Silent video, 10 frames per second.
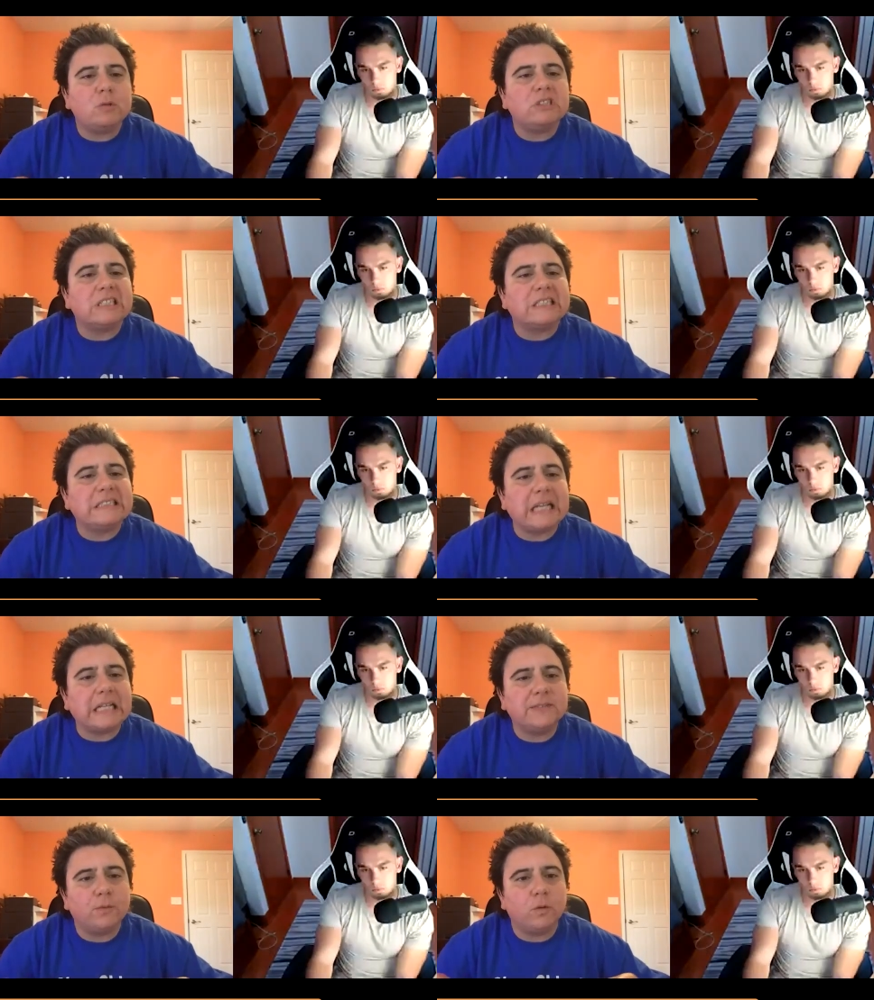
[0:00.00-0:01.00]

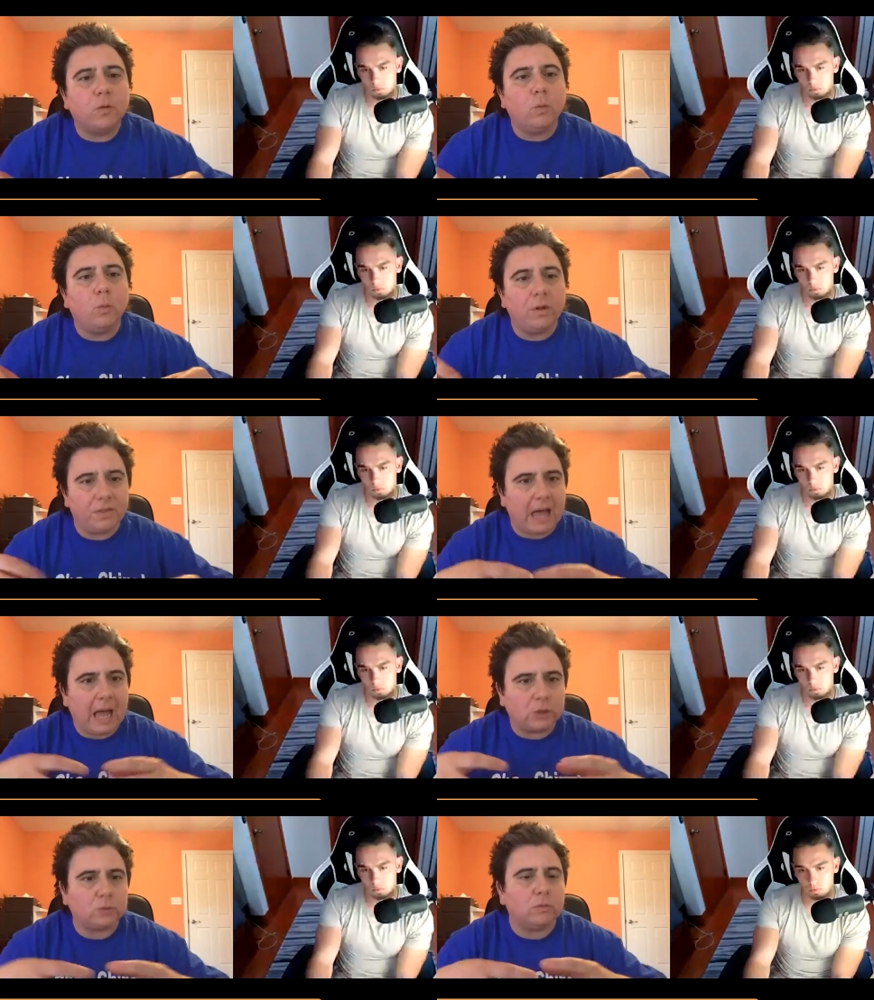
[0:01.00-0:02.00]
Speaker 1: successful with the
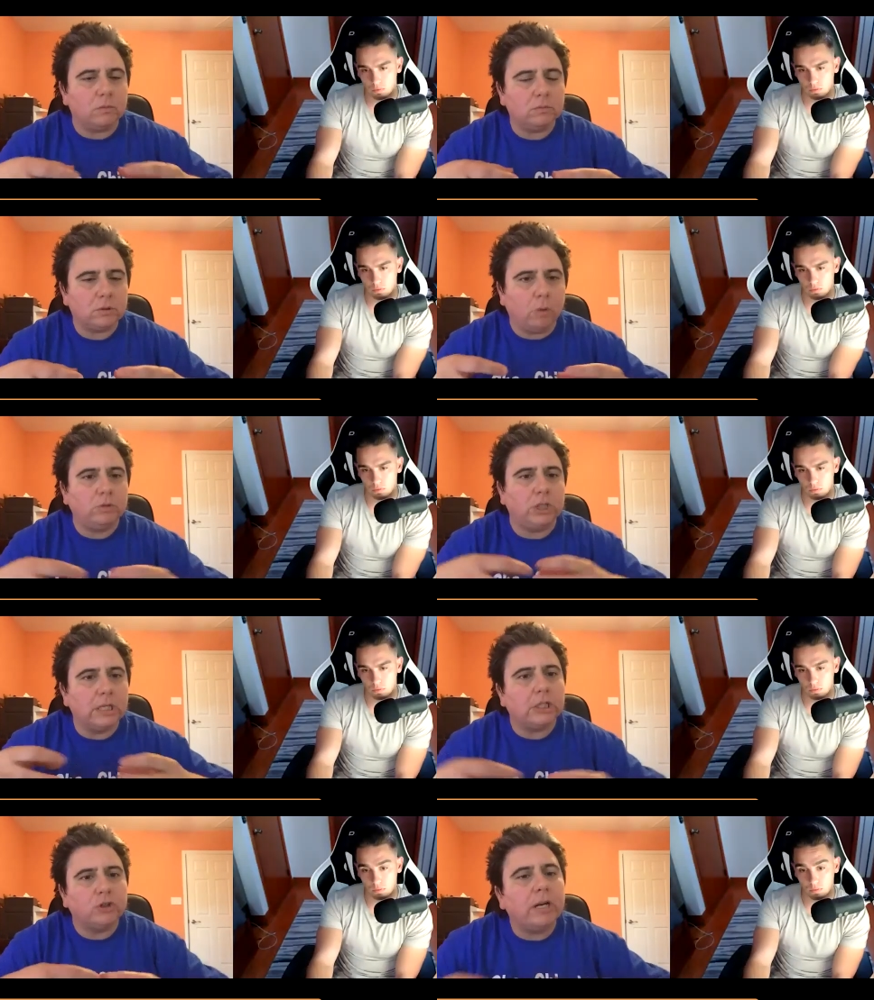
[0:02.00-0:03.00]
actual coaching
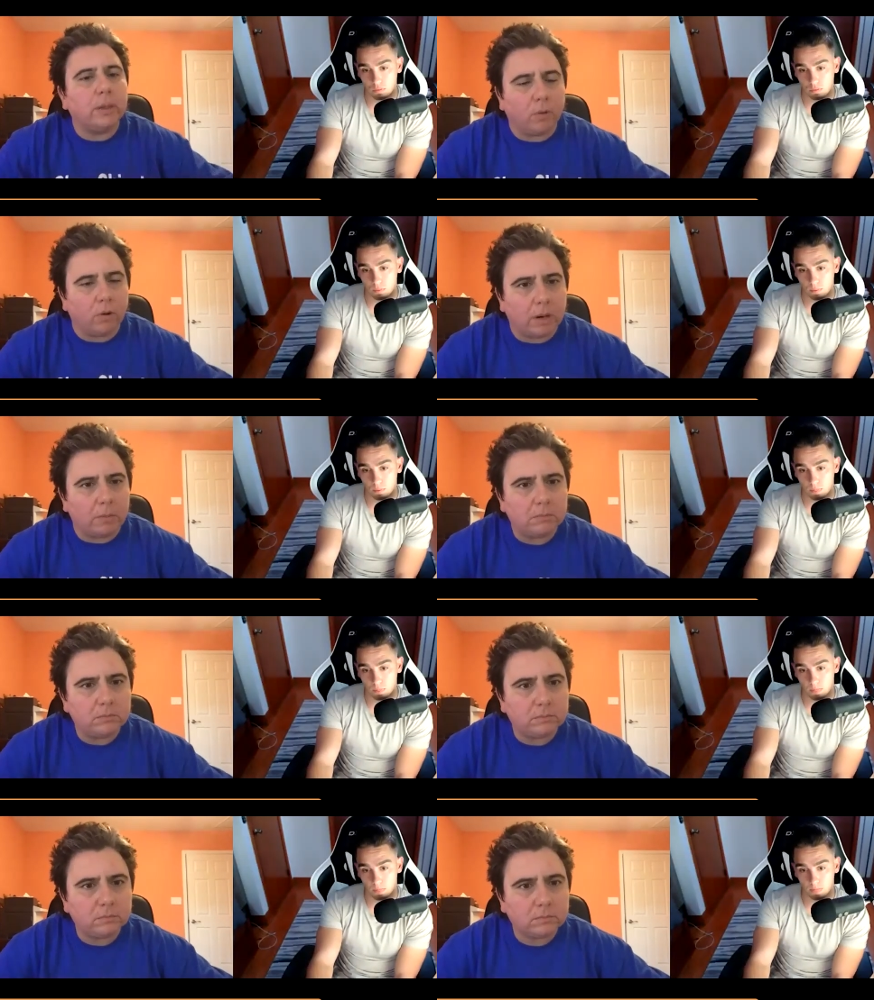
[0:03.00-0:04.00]
and training program?
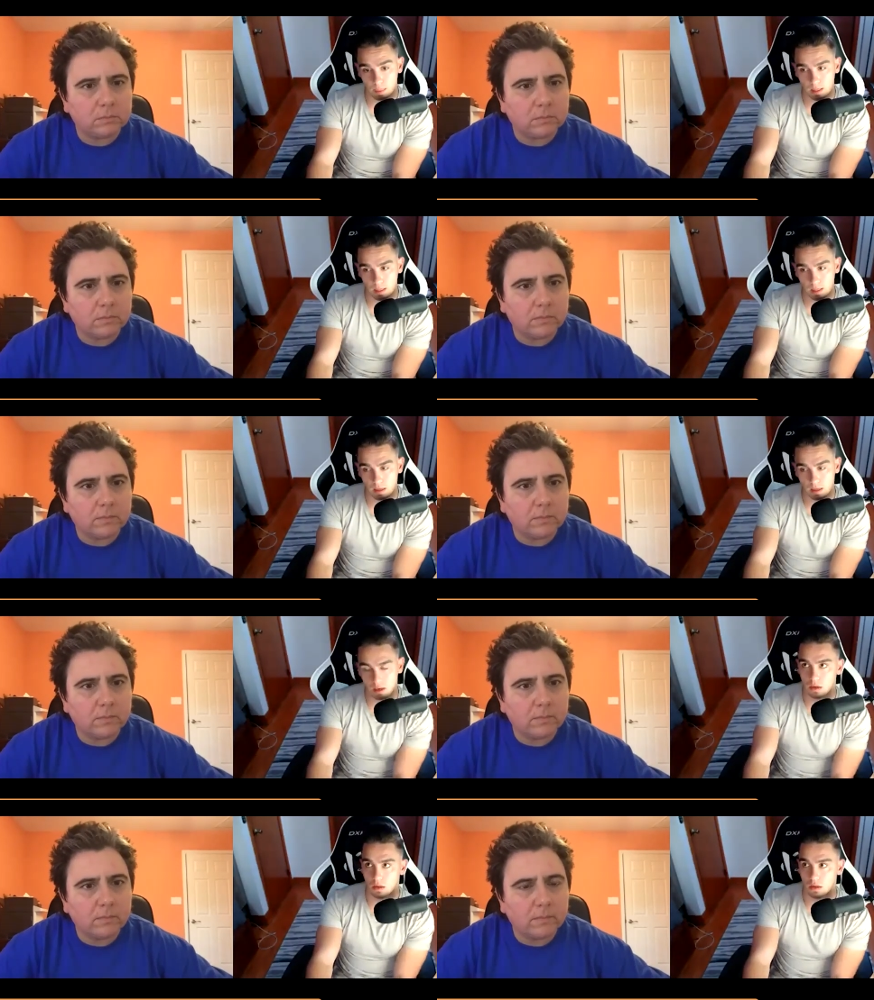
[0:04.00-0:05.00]

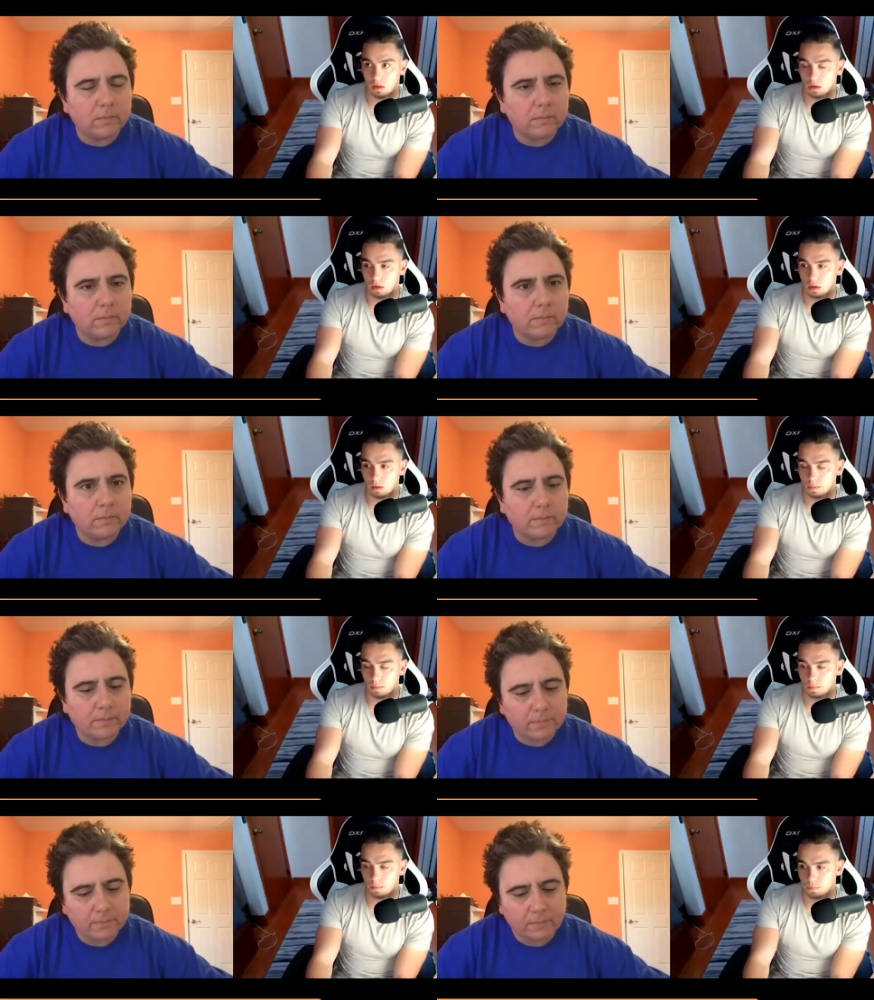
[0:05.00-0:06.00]
Speaker 2: Um,
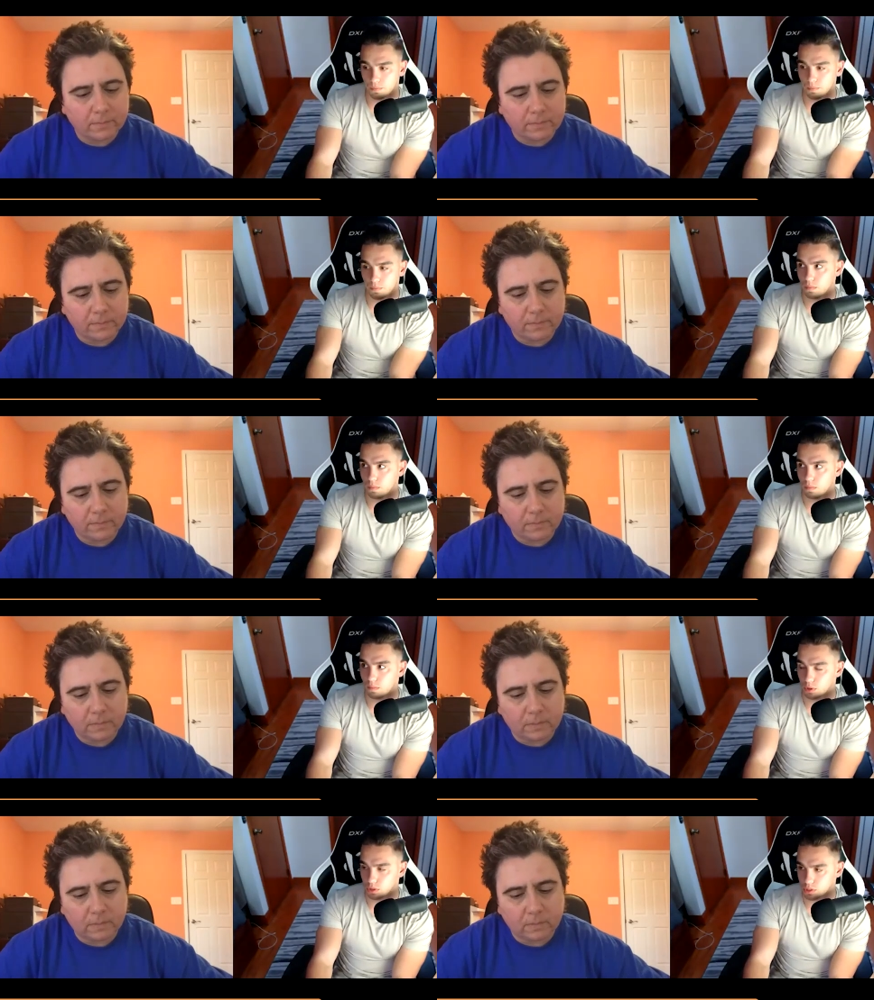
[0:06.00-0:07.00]

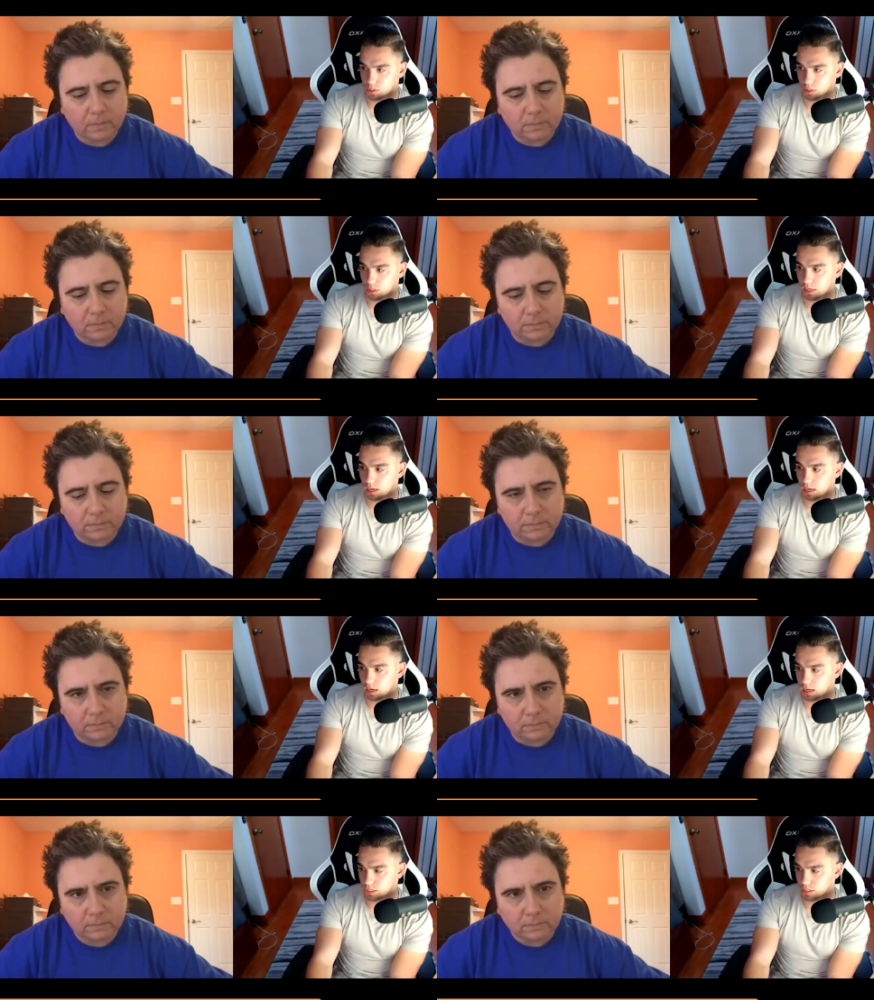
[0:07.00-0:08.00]
personally, I
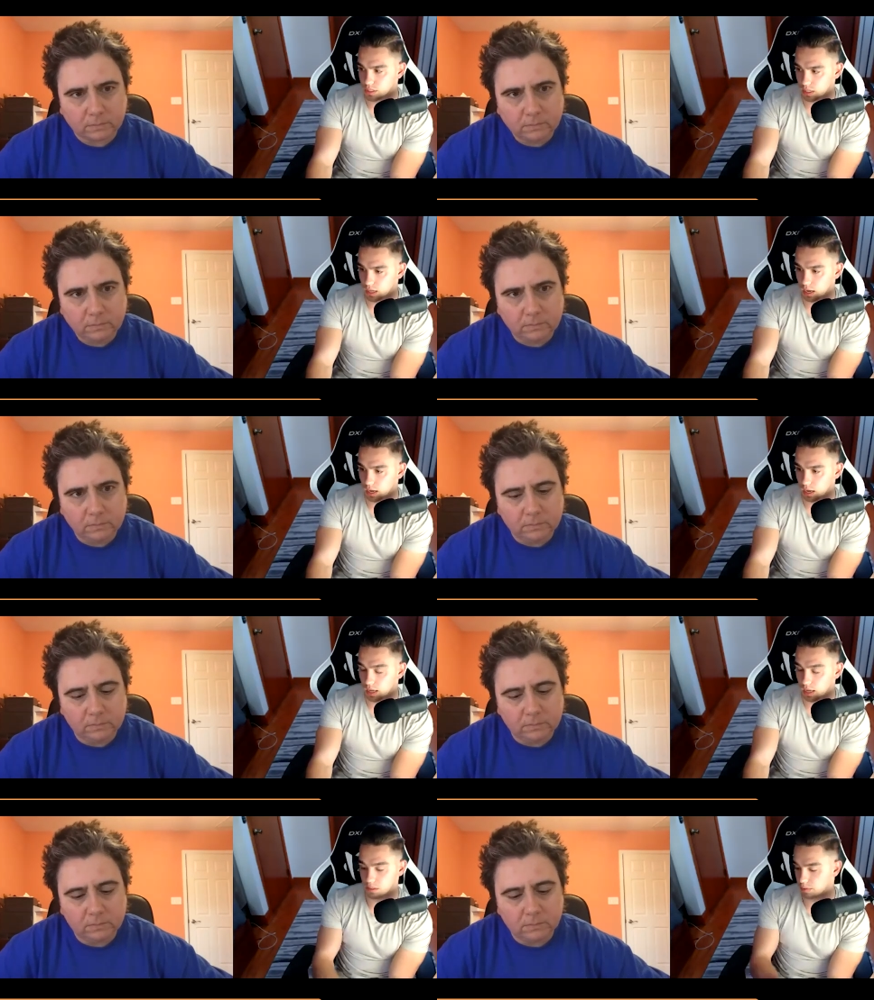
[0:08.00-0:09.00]
just think, I, I mean,
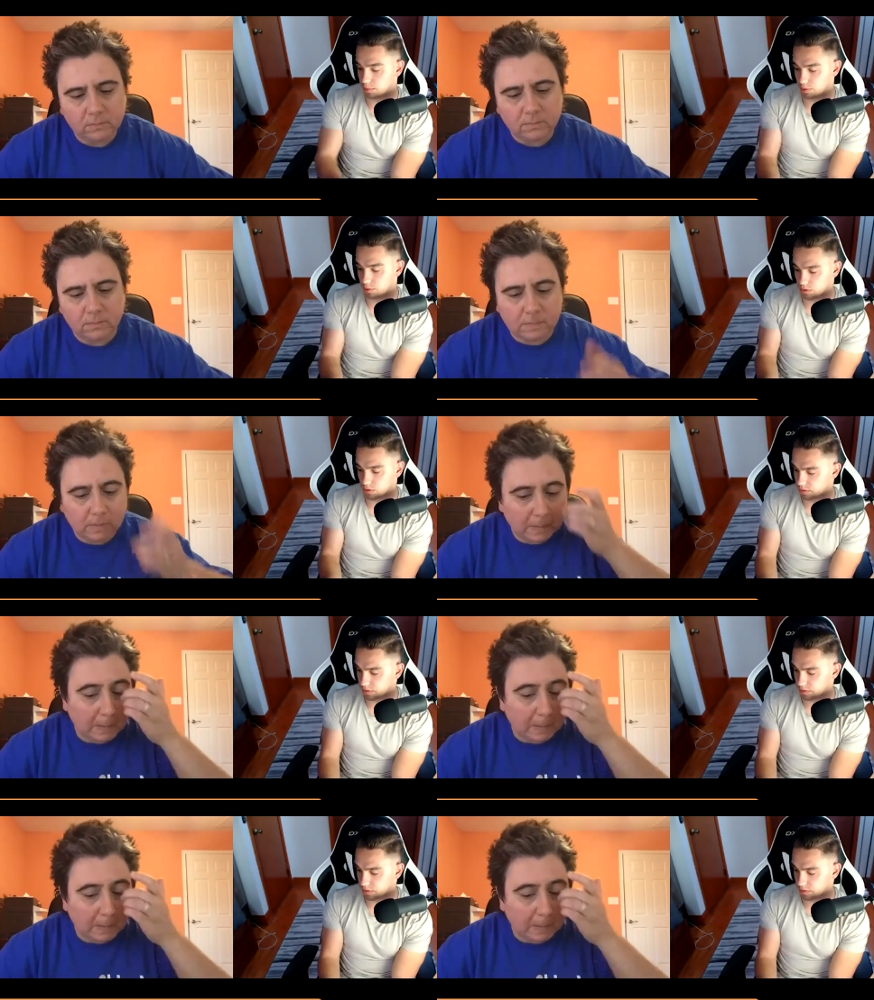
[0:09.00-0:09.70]
it's going to be personal for every